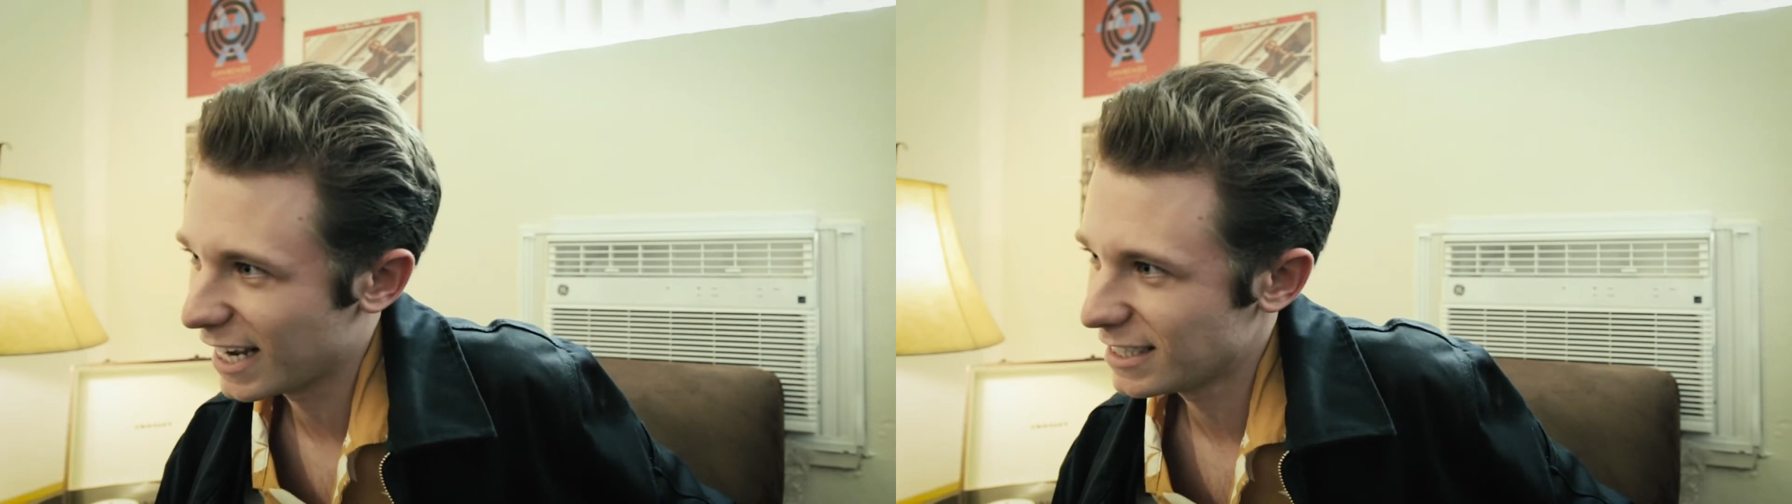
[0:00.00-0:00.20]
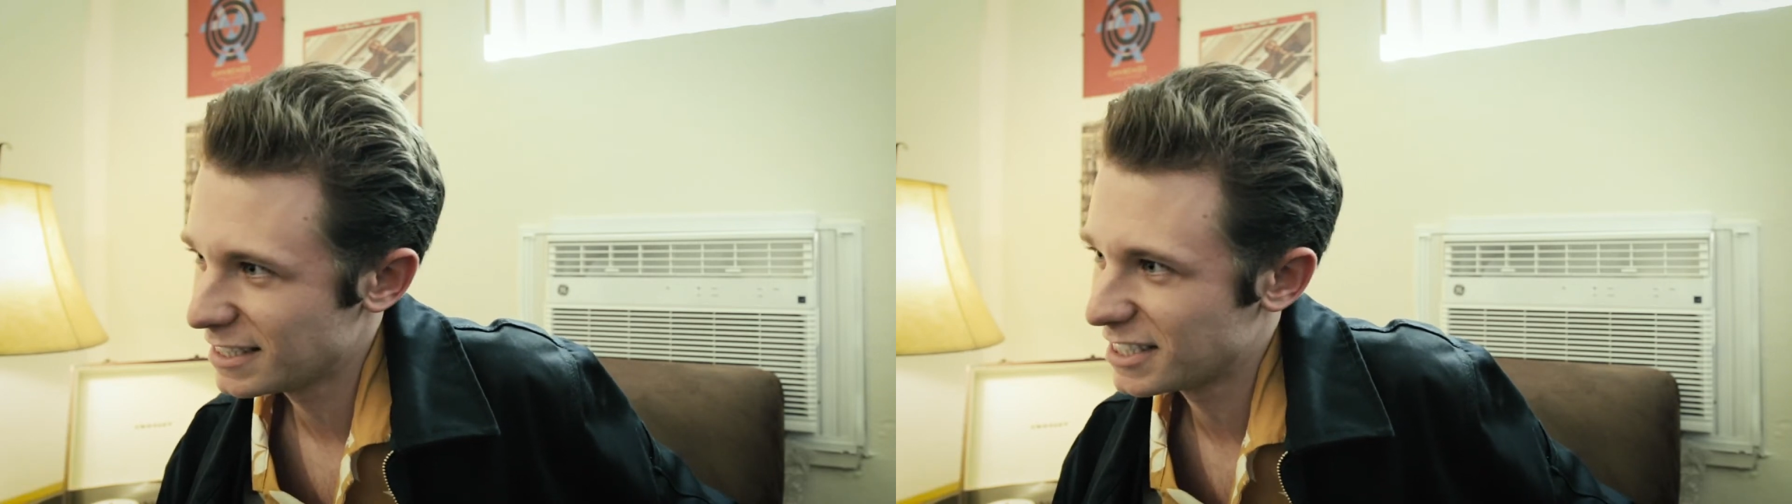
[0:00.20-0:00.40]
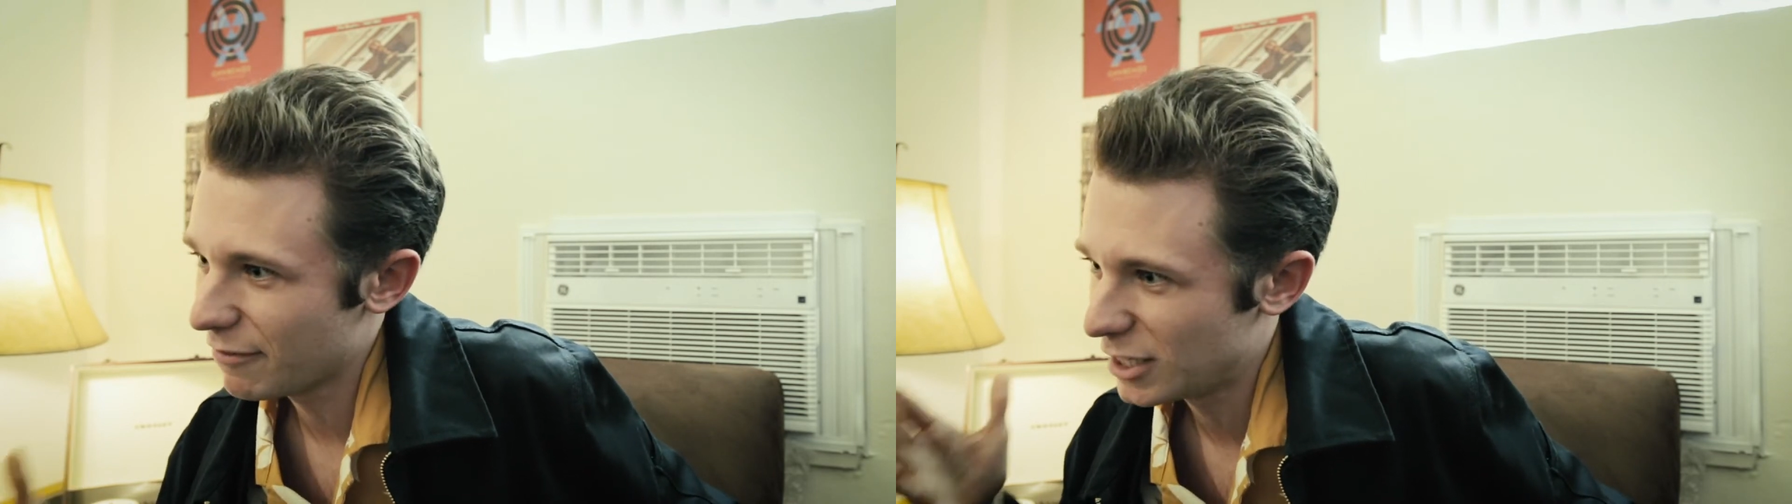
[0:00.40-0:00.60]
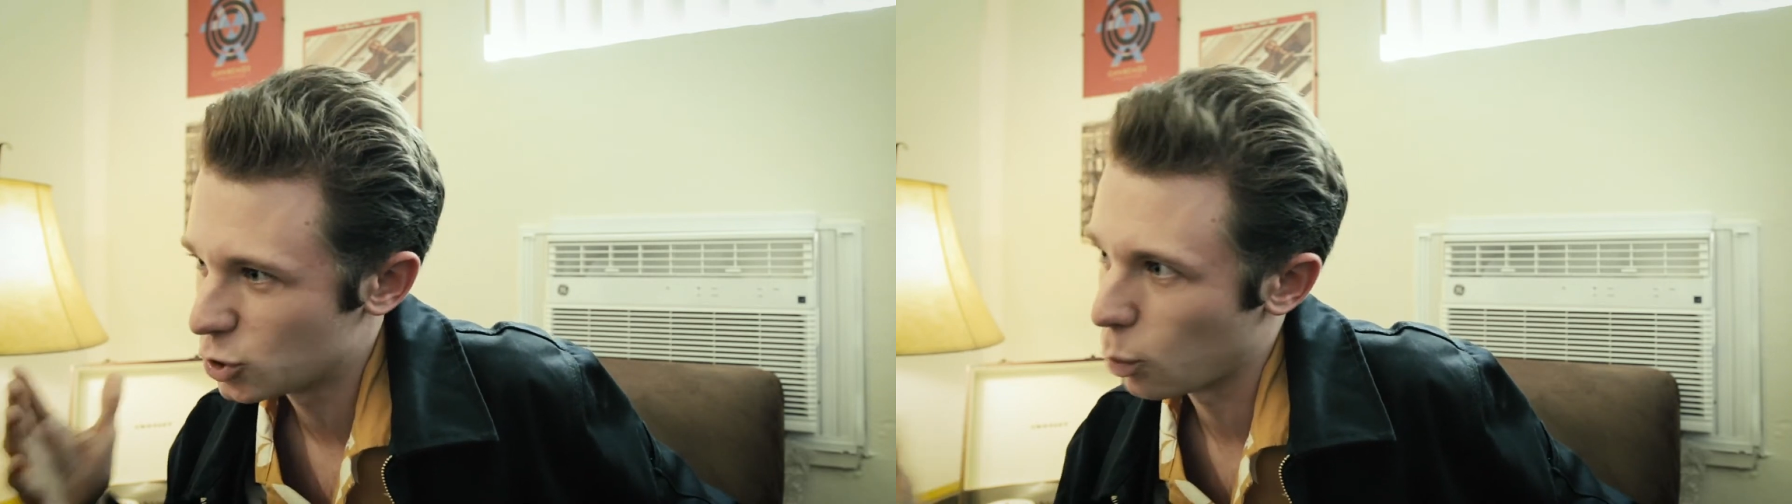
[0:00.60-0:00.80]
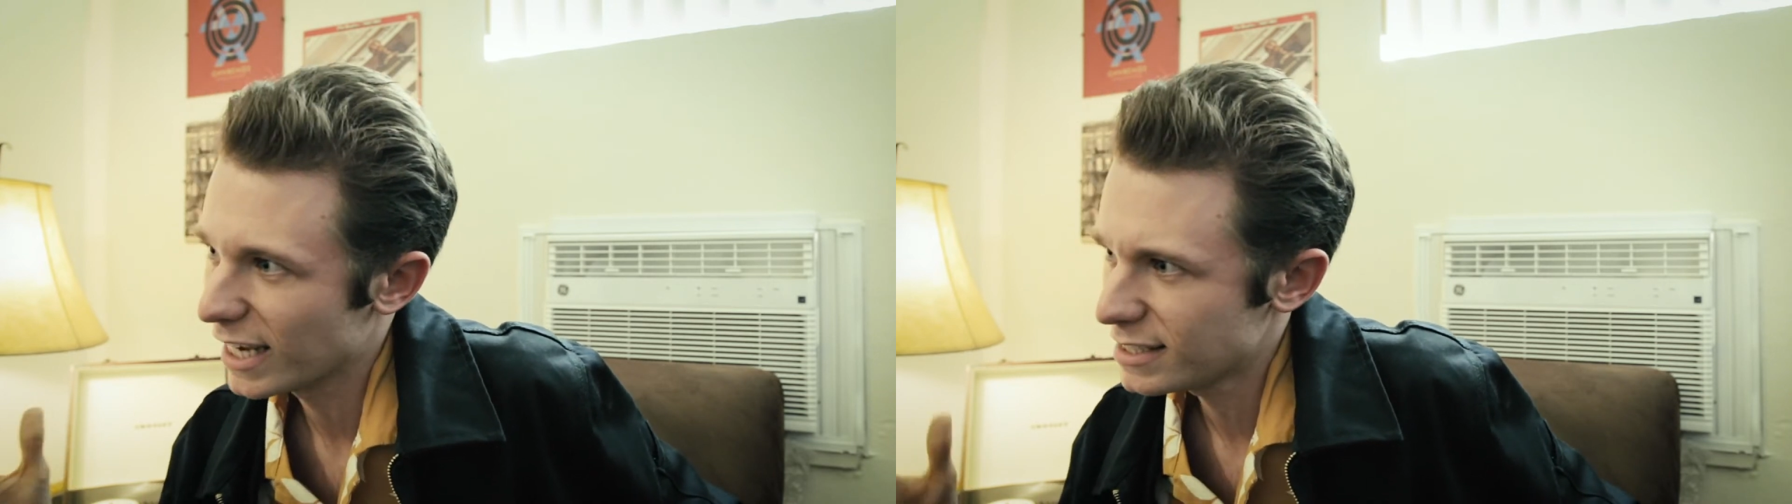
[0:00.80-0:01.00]

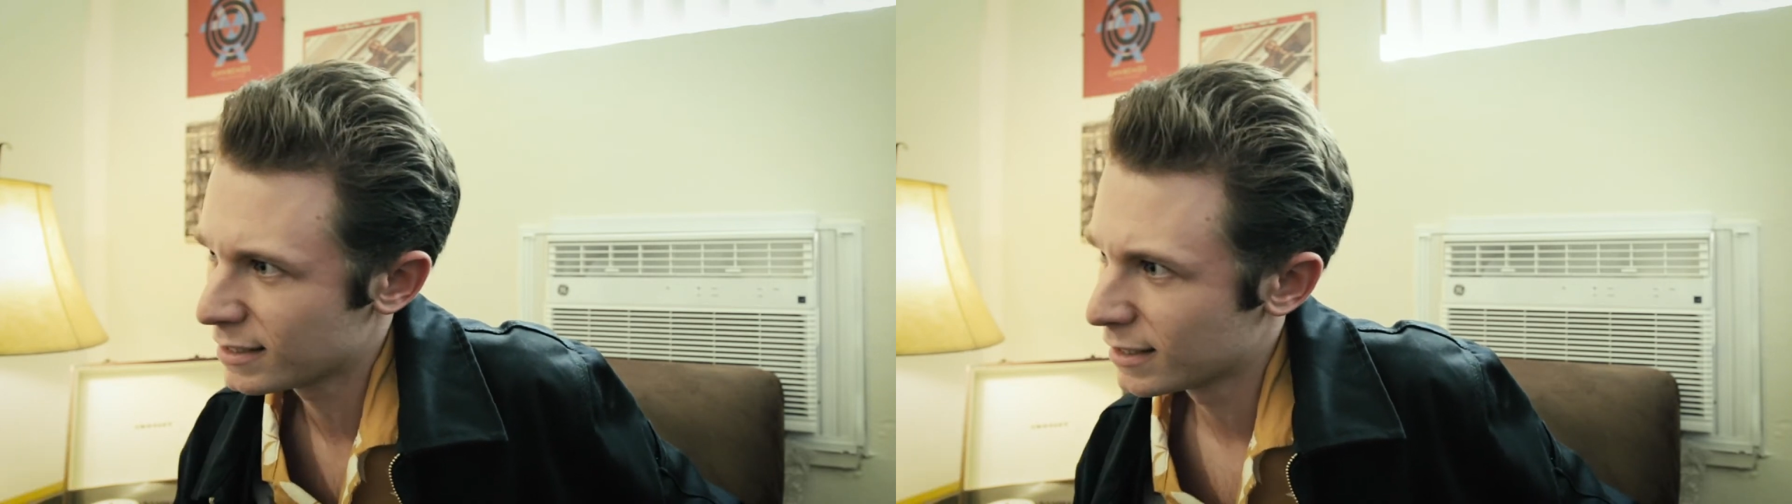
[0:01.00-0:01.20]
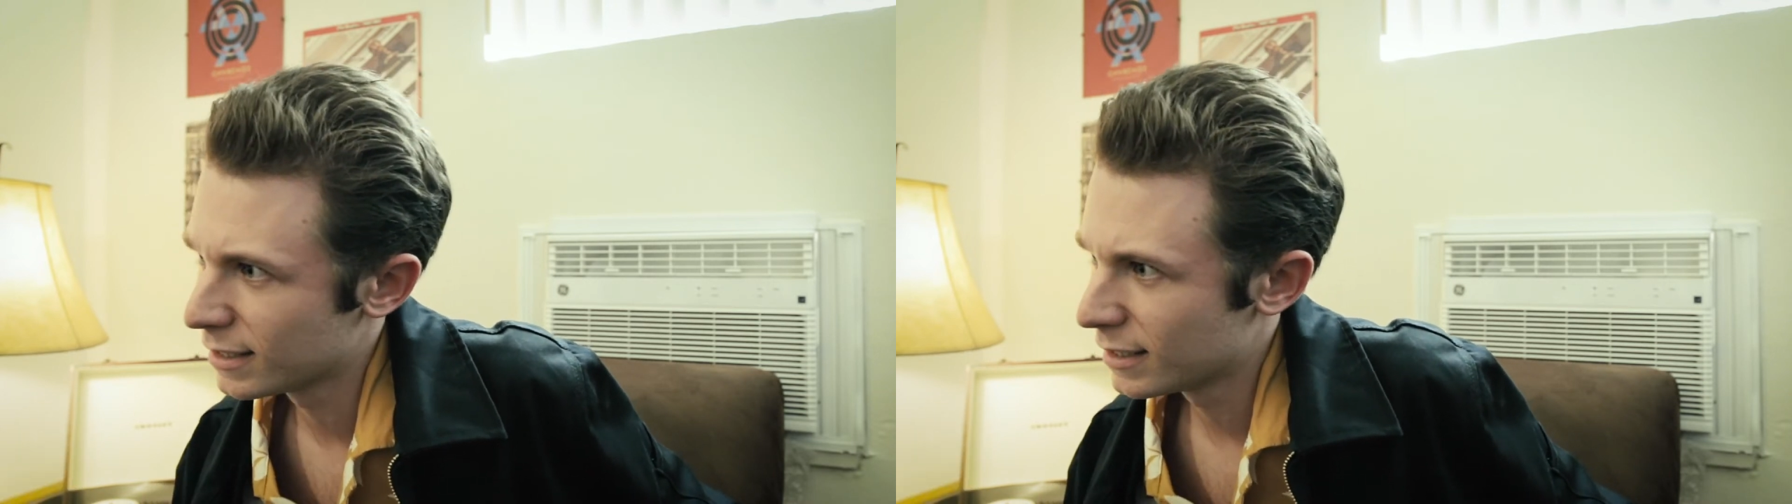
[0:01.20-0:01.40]
1970 twice?